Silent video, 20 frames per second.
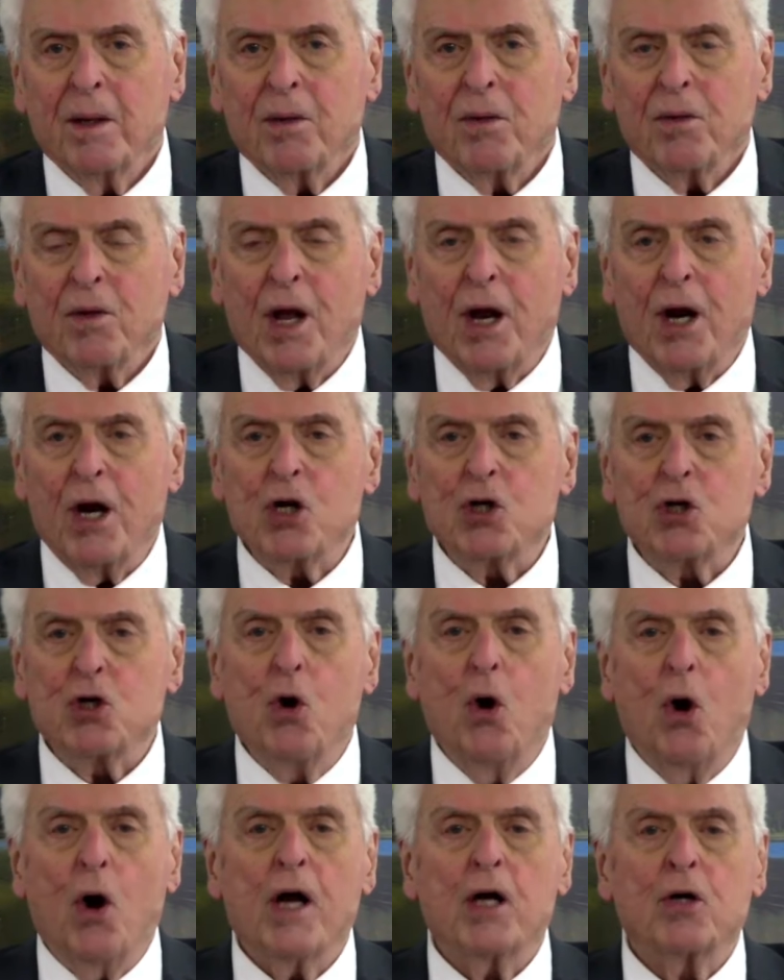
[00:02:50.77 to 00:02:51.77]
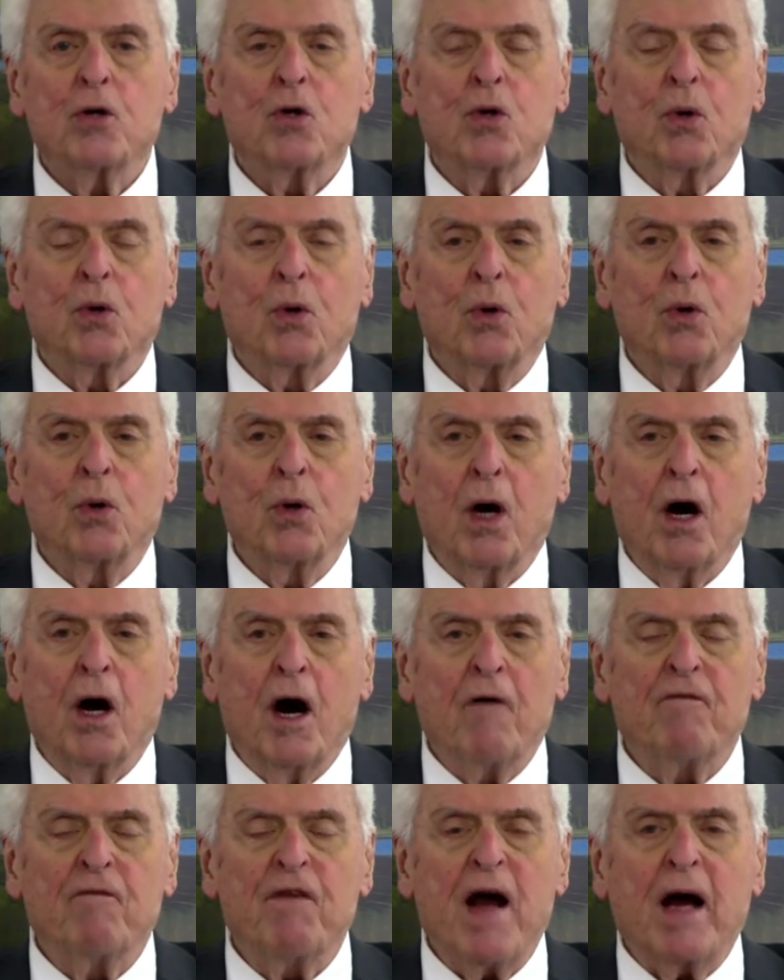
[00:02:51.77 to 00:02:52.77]
that is going to
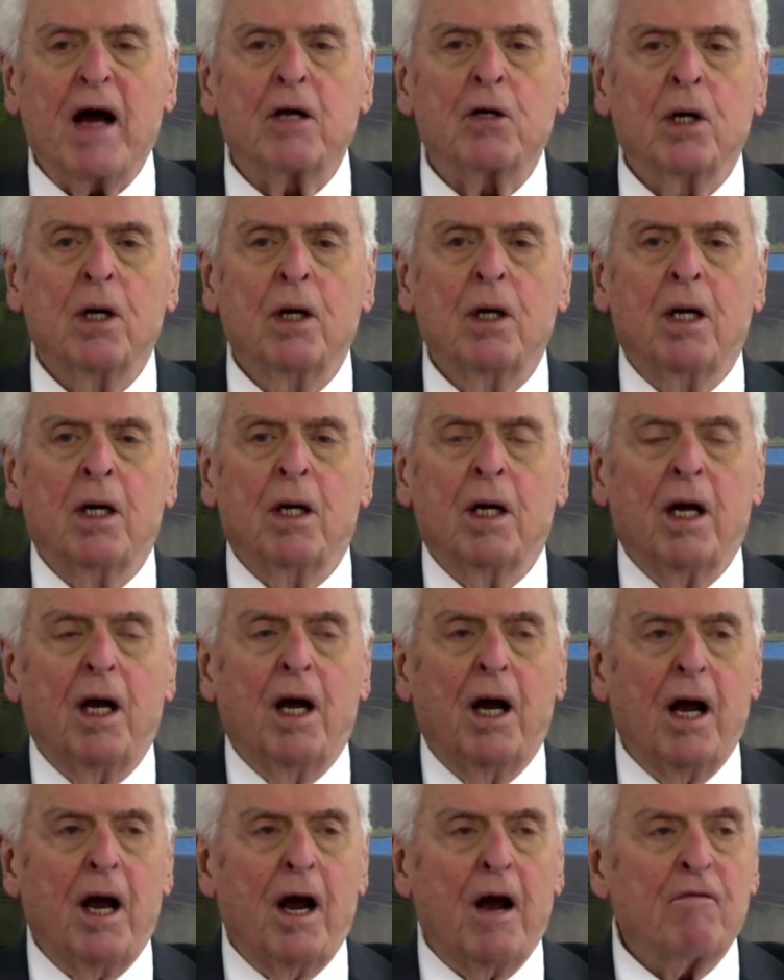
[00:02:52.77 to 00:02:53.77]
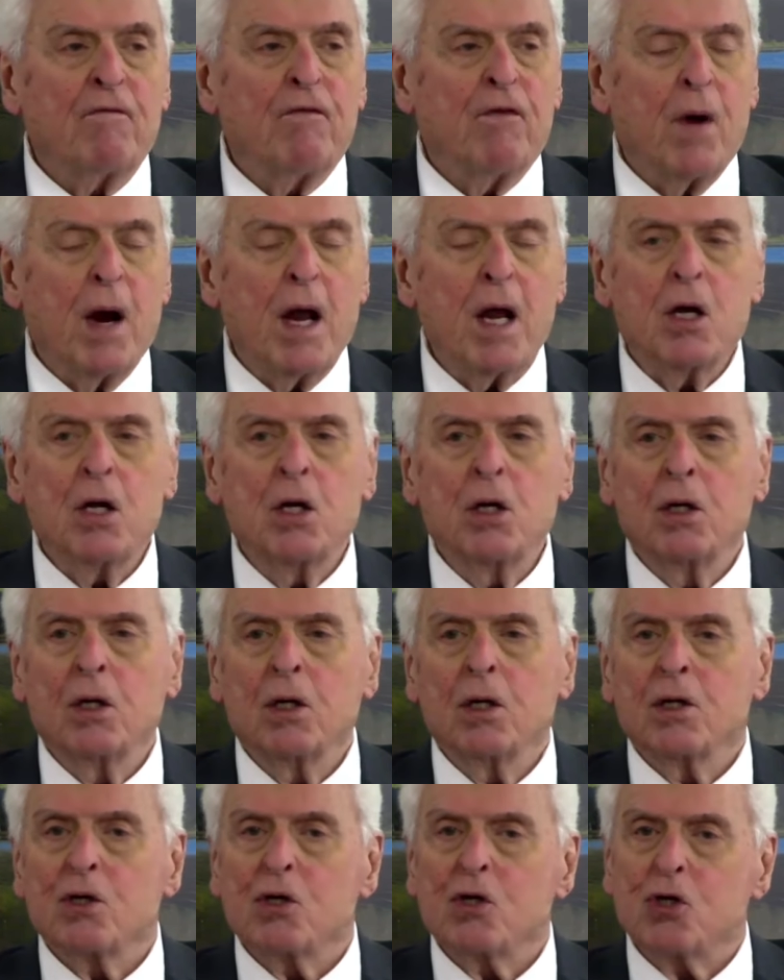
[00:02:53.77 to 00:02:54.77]
affect every
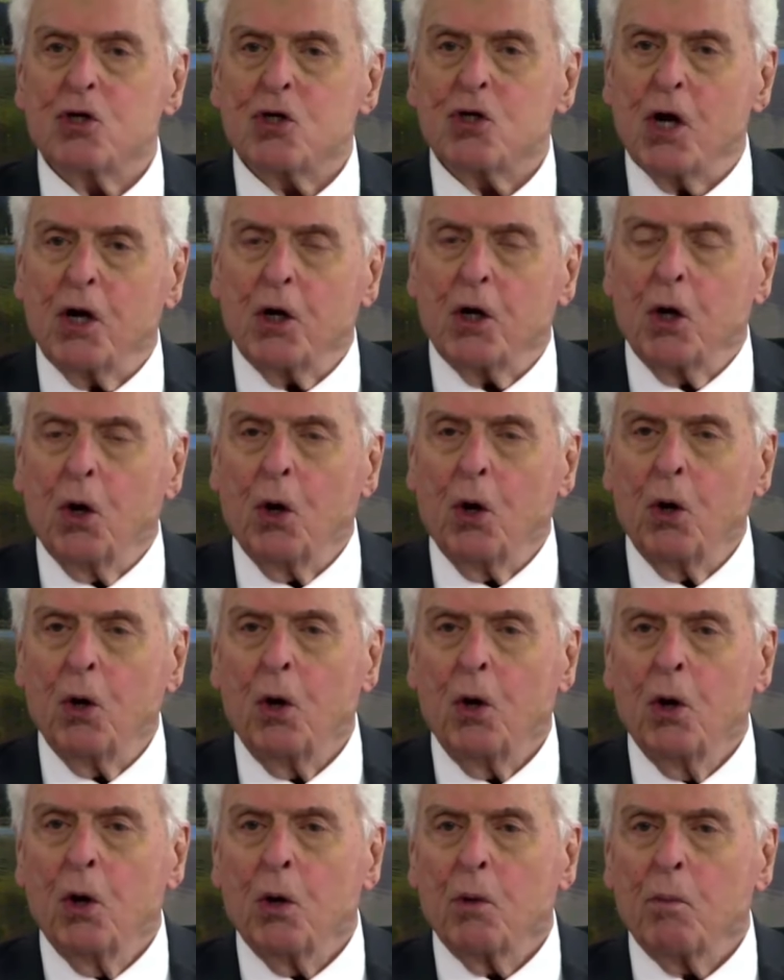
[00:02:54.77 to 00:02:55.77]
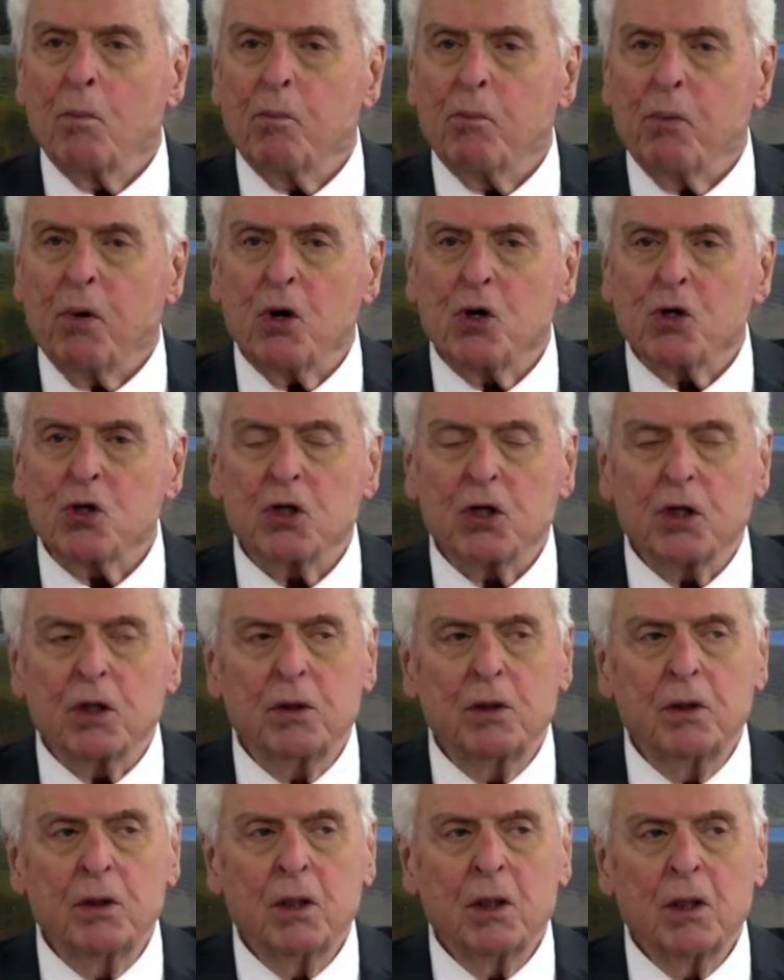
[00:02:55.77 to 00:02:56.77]
single
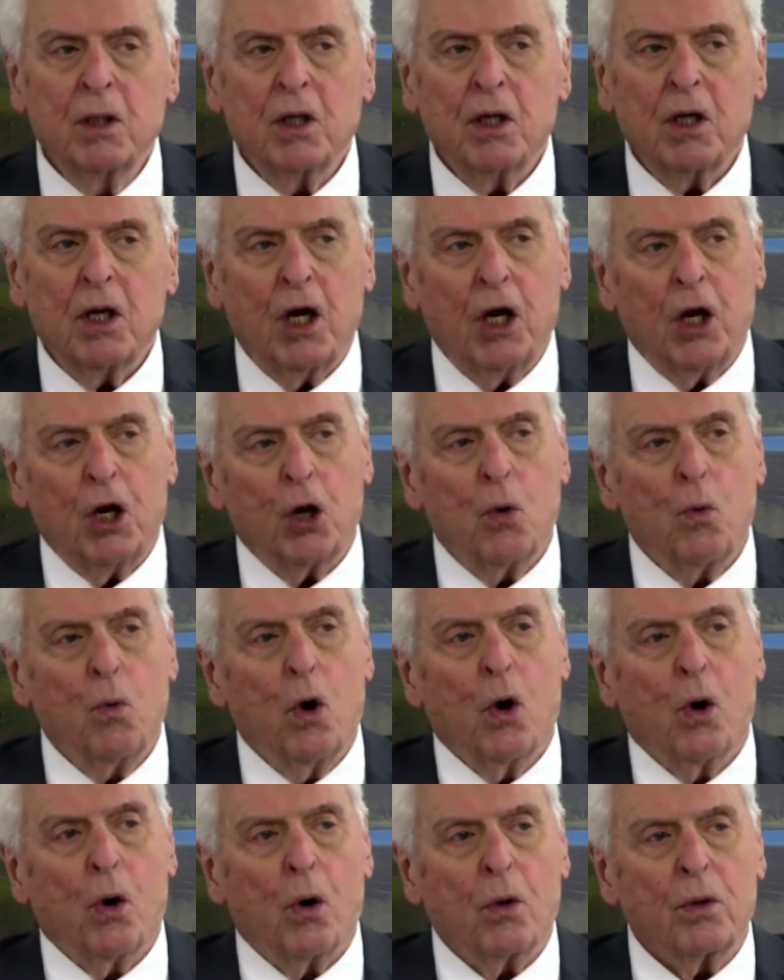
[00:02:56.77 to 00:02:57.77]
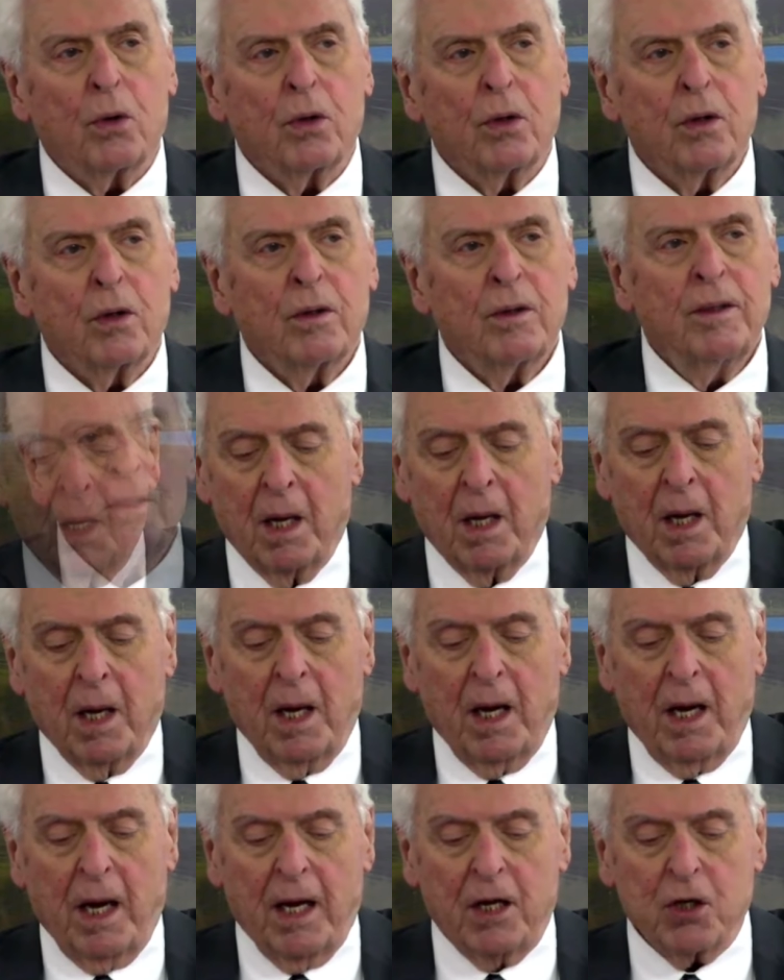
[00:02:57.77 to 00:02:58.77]
person in the world.
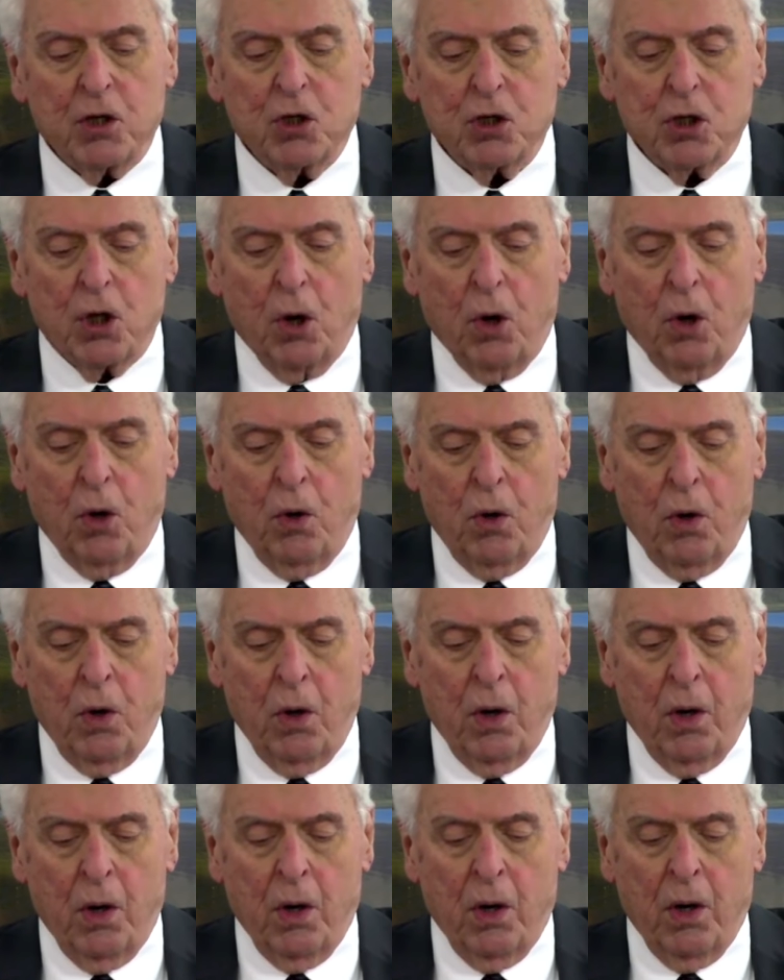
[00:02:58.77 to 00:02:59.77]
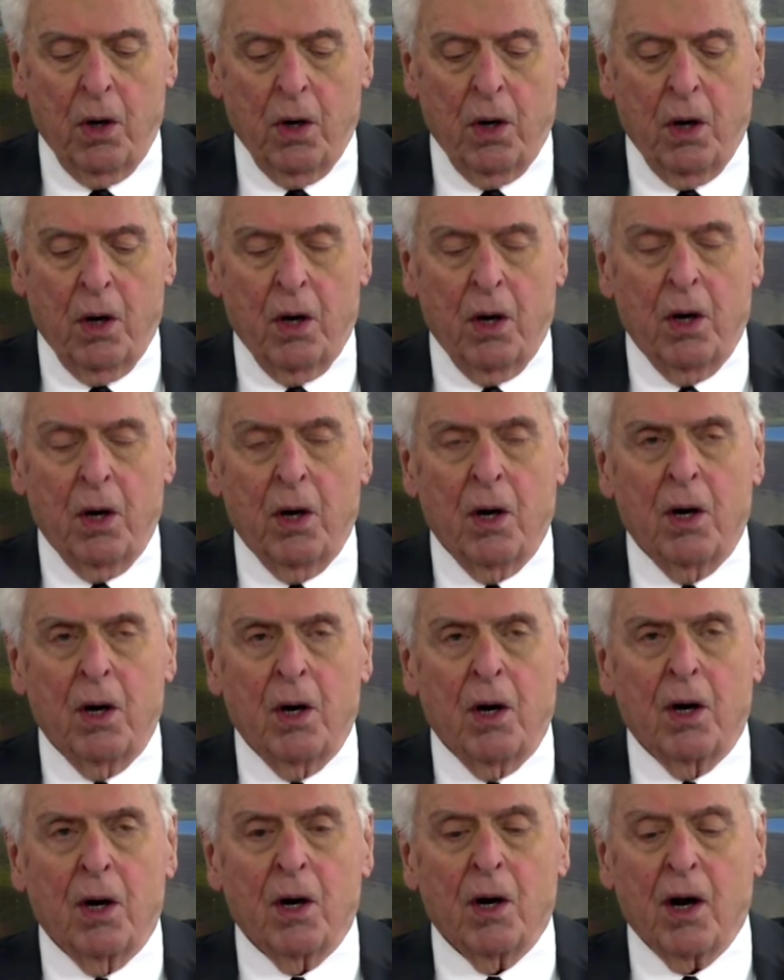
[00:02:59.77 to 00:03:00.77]
And so,
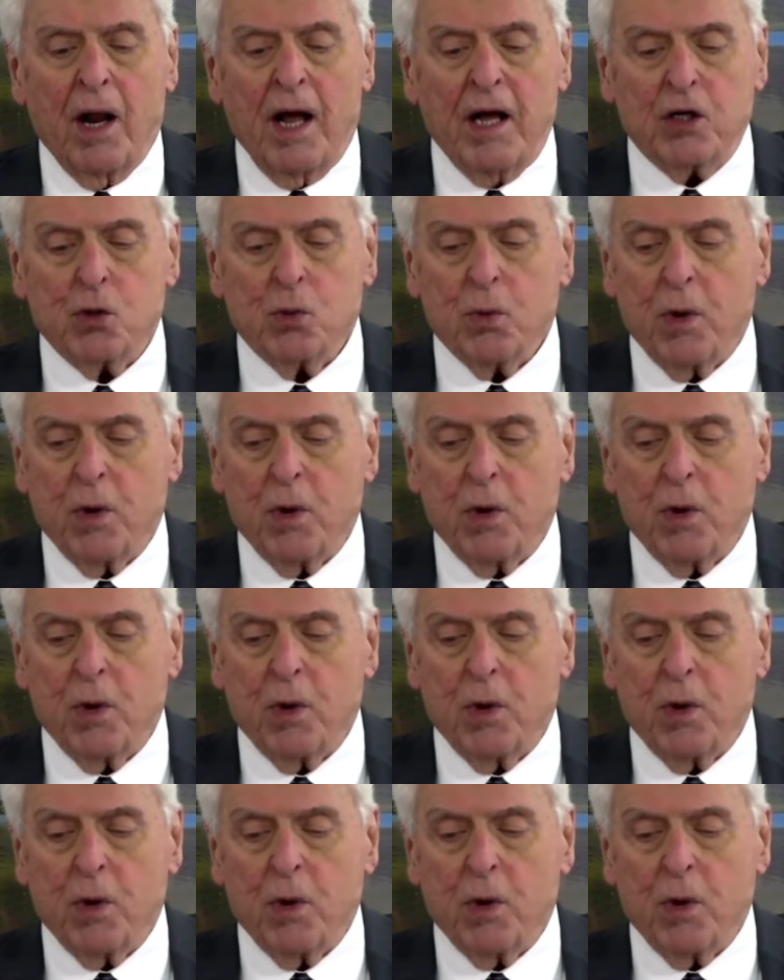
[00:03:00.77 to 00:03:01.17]
let's